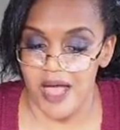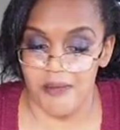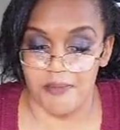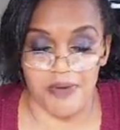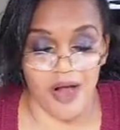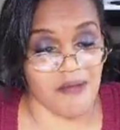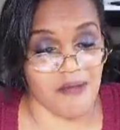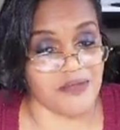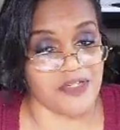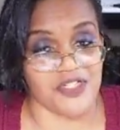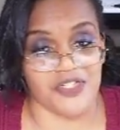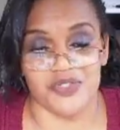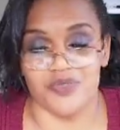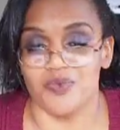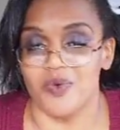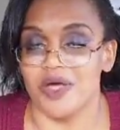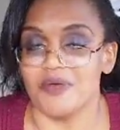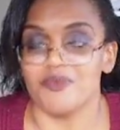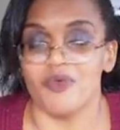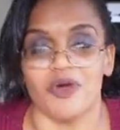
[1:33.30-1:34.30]
probably just
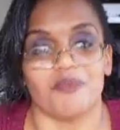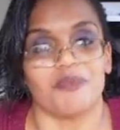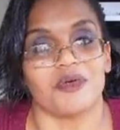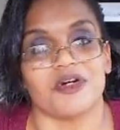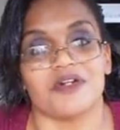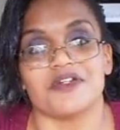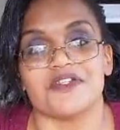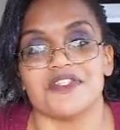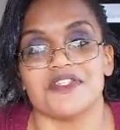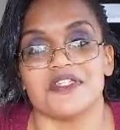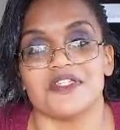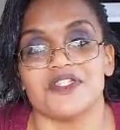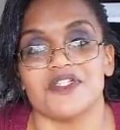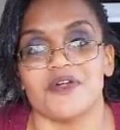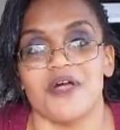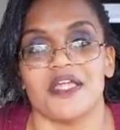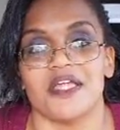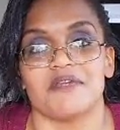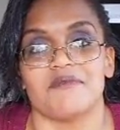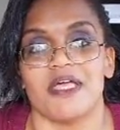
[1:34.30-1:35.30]
one more person
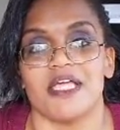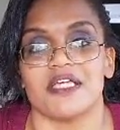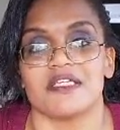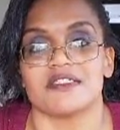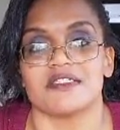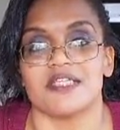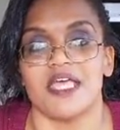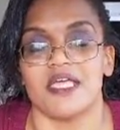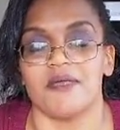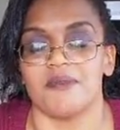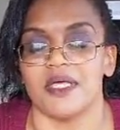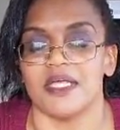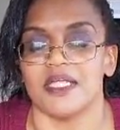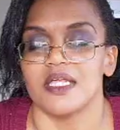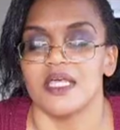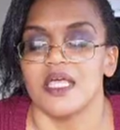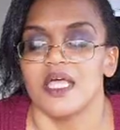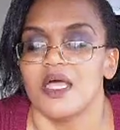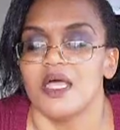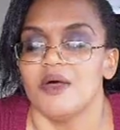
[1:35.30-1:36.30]
trying to make a statement,
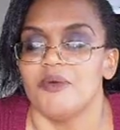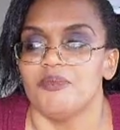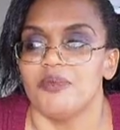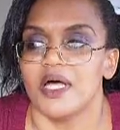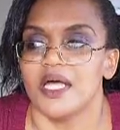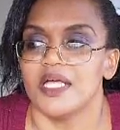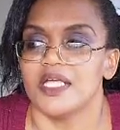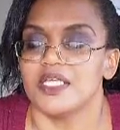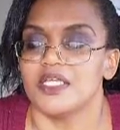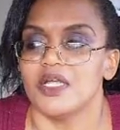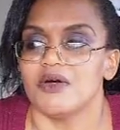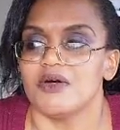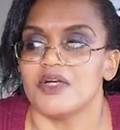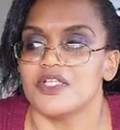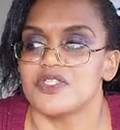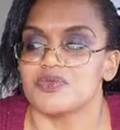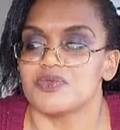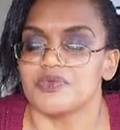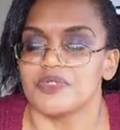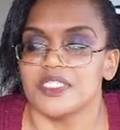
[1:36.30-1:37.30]
but,
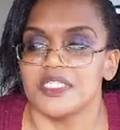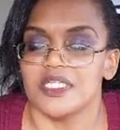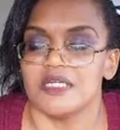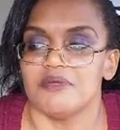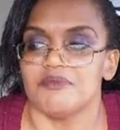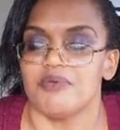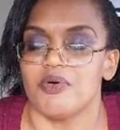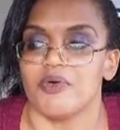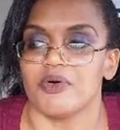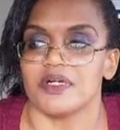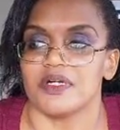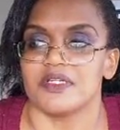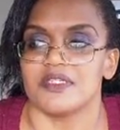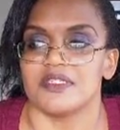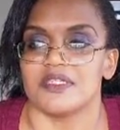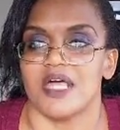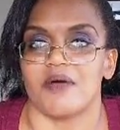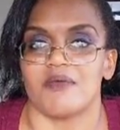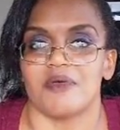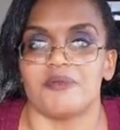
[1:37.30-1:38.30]
it's really important
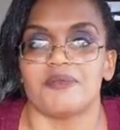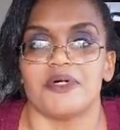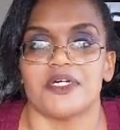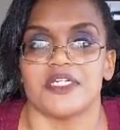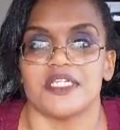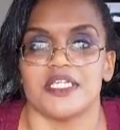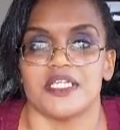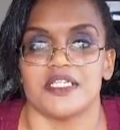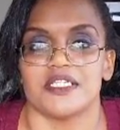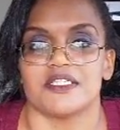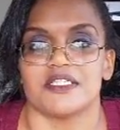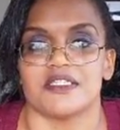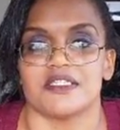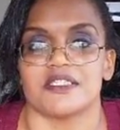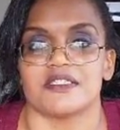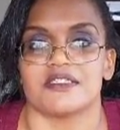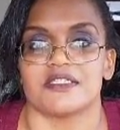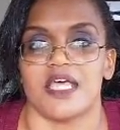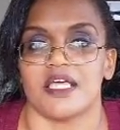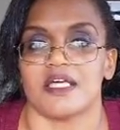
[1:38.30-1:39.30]
that we put an end to this
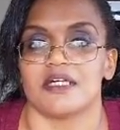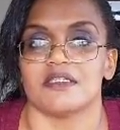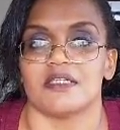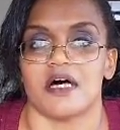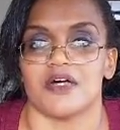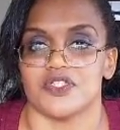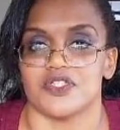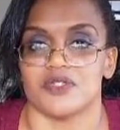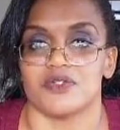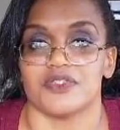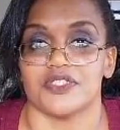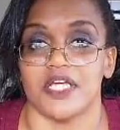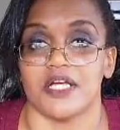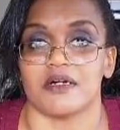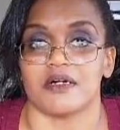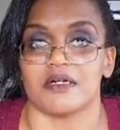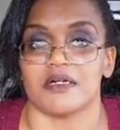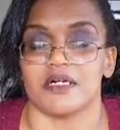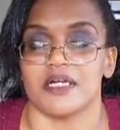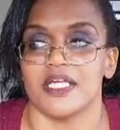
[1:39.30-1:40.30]
psychological
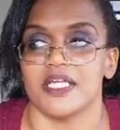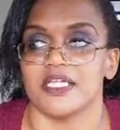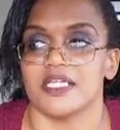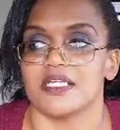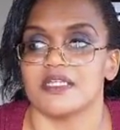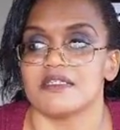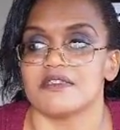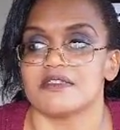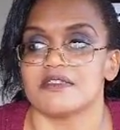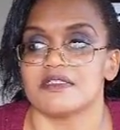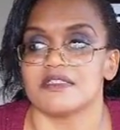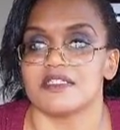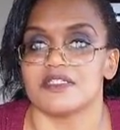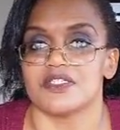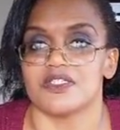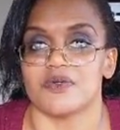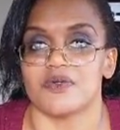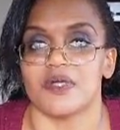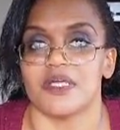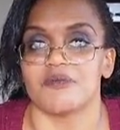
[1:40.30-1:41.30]
terror. It is
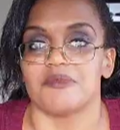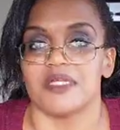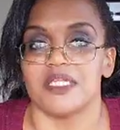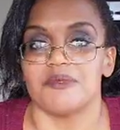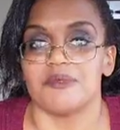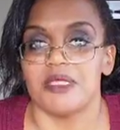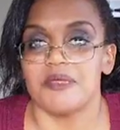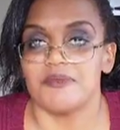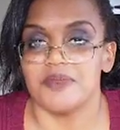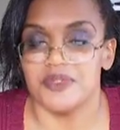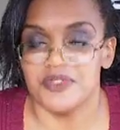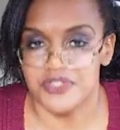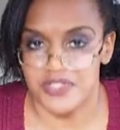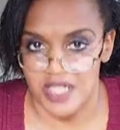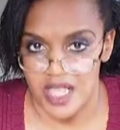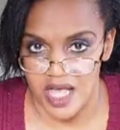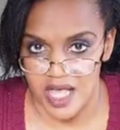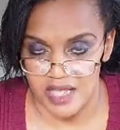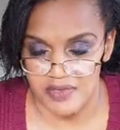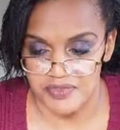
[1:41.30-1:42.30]
destroying many people's
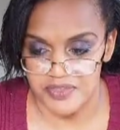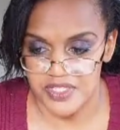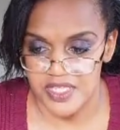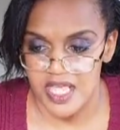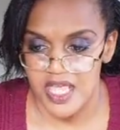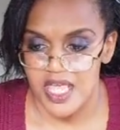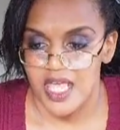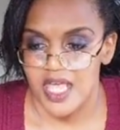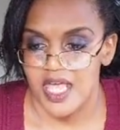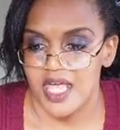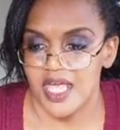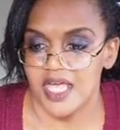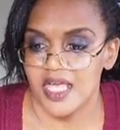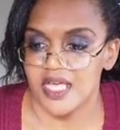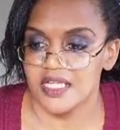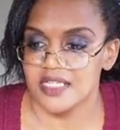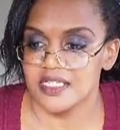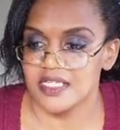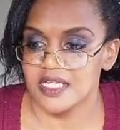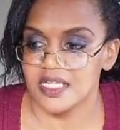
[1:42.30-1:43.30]
lives,
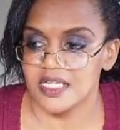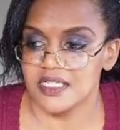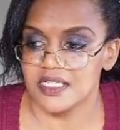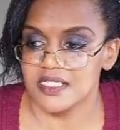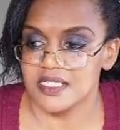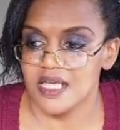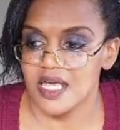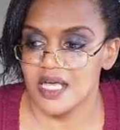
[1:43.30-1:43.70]
and it